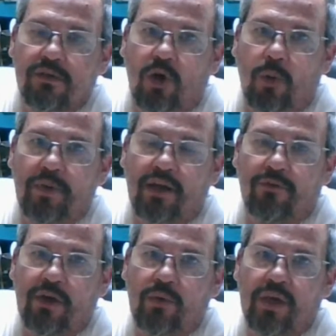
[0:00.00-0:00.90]
Hope you had a
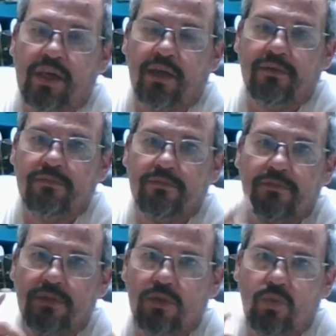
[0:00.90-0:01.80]
great weekend.
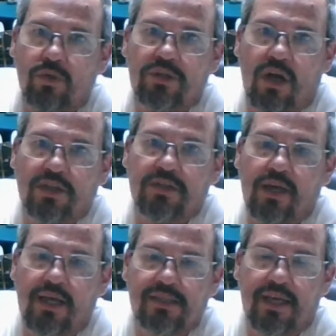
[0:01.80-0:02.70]
We'll talk to you
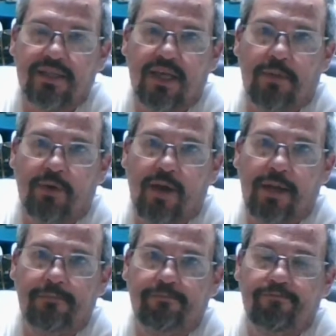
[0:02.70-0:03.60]
guys next time, all
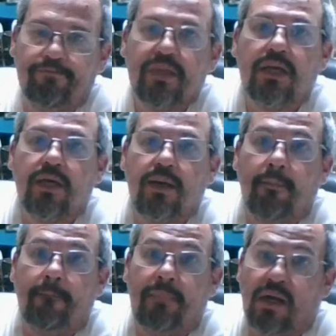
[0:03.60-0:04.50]
right?
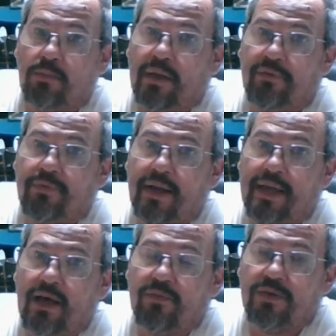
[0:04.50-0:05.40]
Model Man Frank
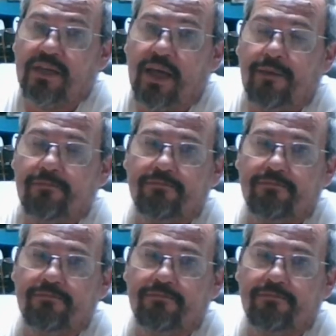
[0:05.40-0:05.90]
out for today.